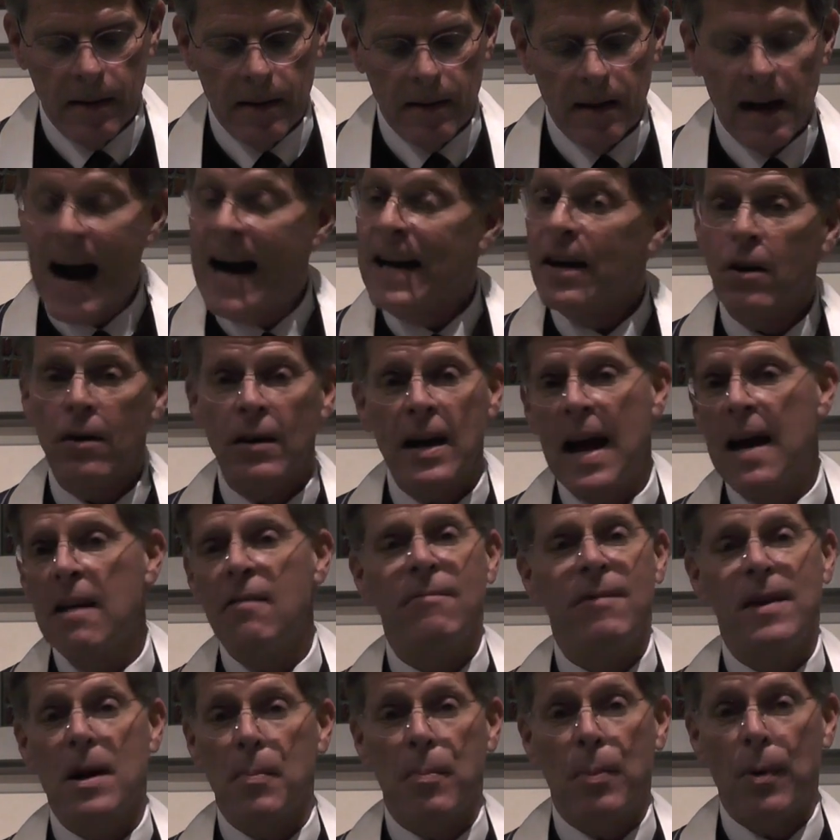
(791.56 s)
I don't
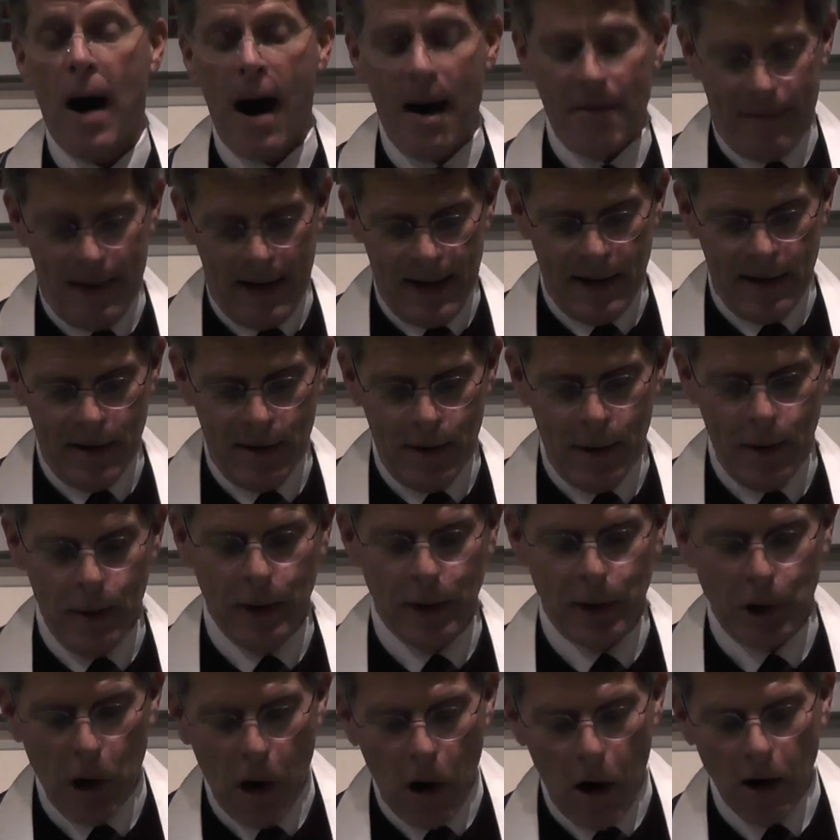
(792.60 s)
envy a prophet who
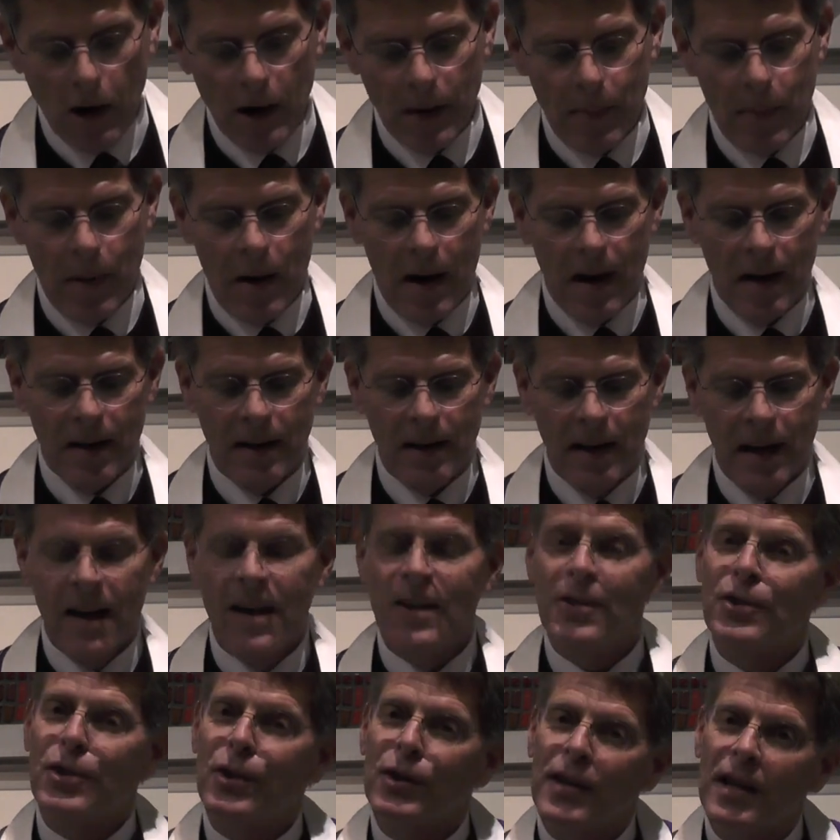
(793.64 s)
is called upon
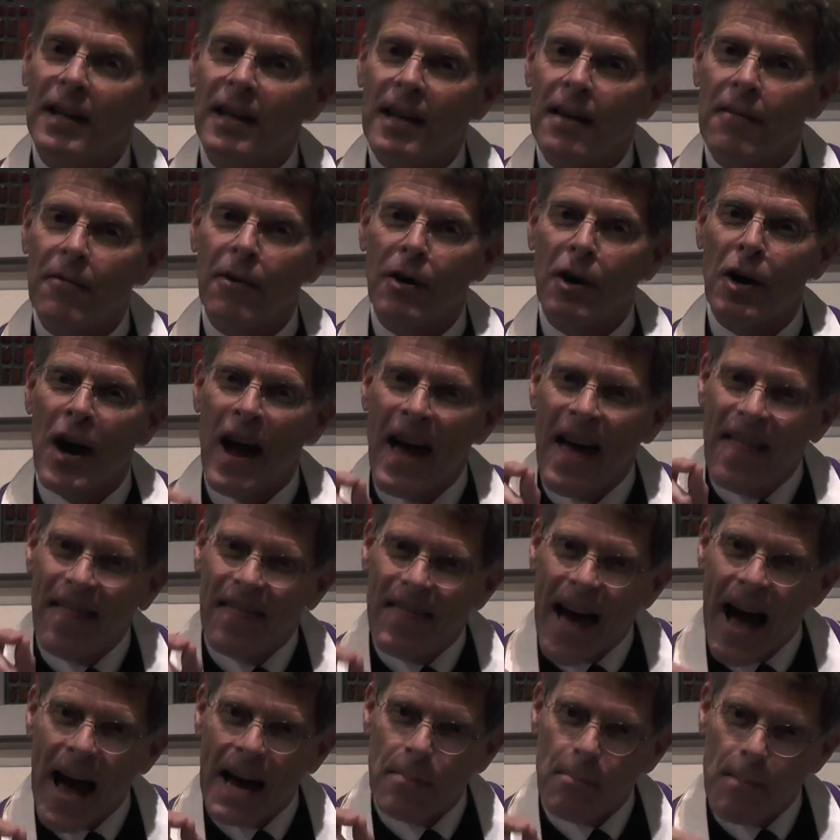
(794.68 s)
to deliver
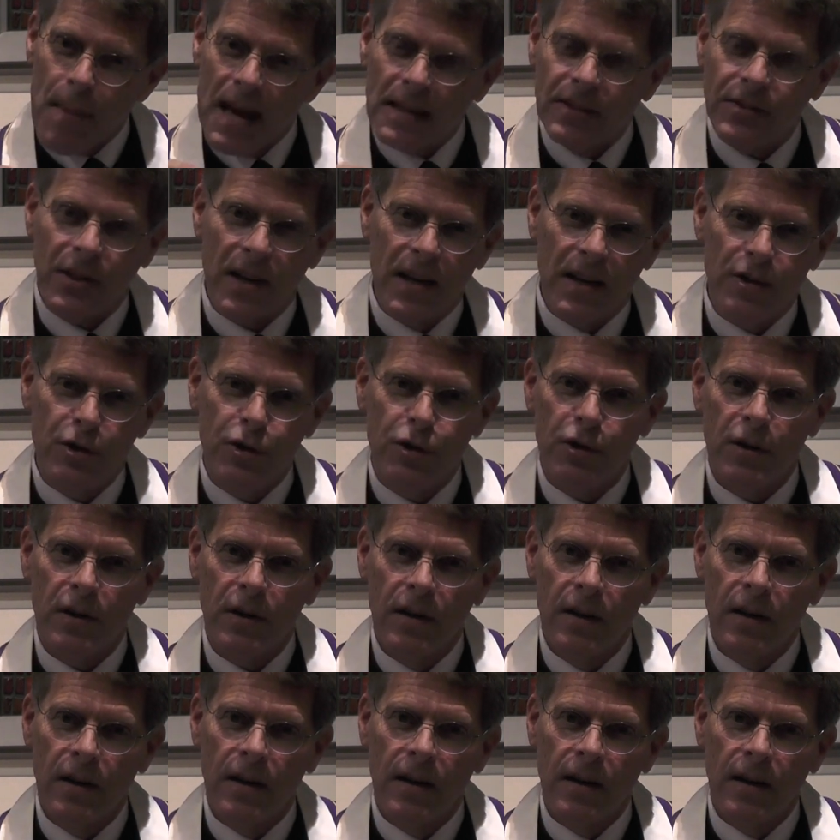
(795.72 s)
that message
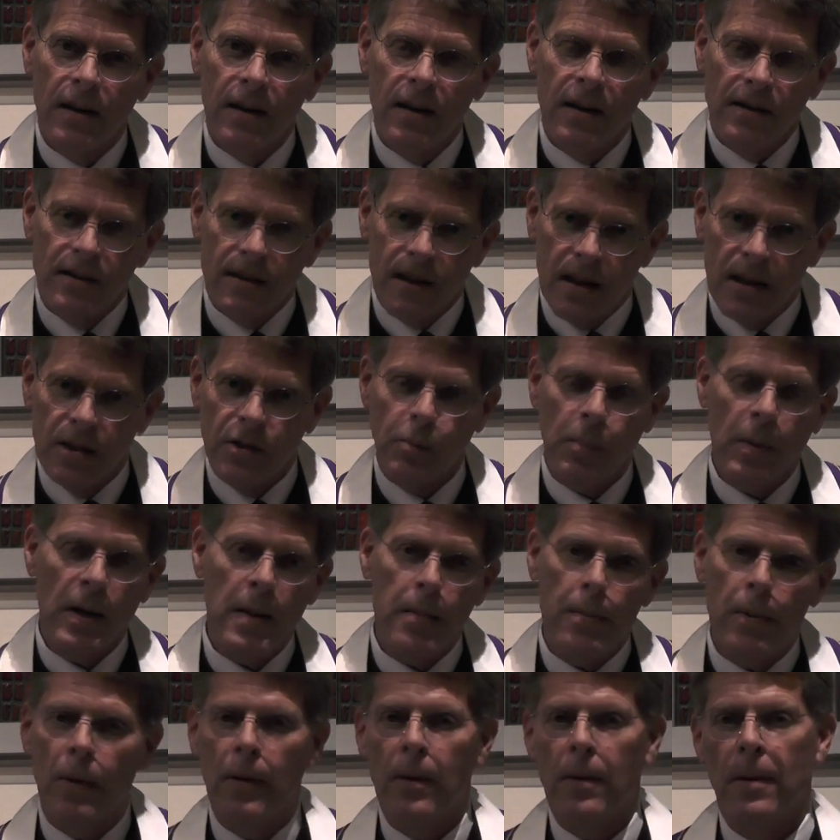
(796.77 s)
to his
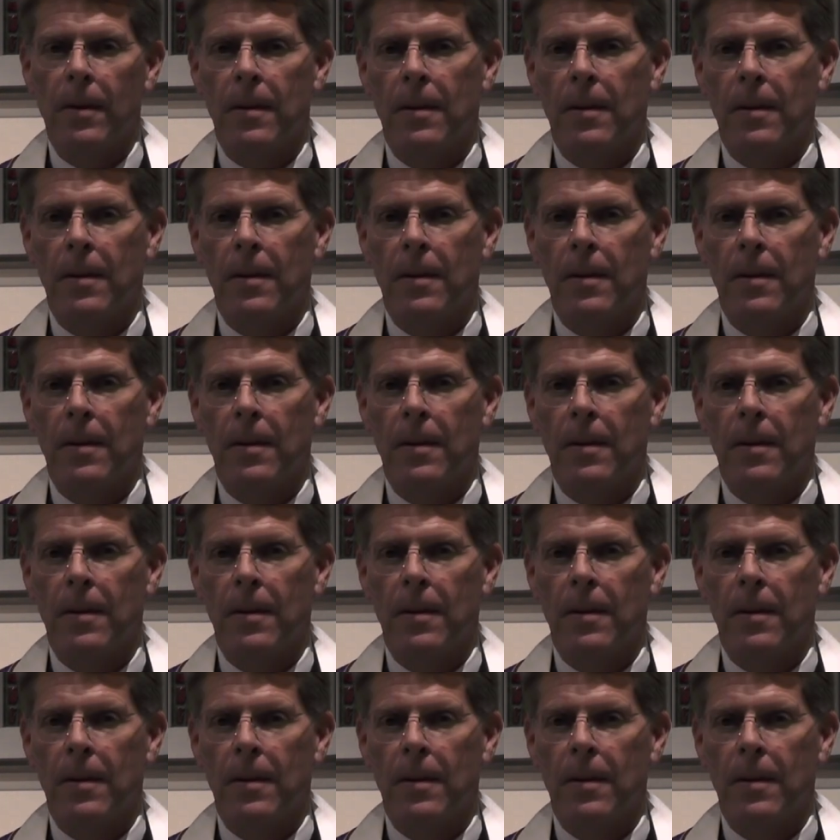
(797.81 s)
people.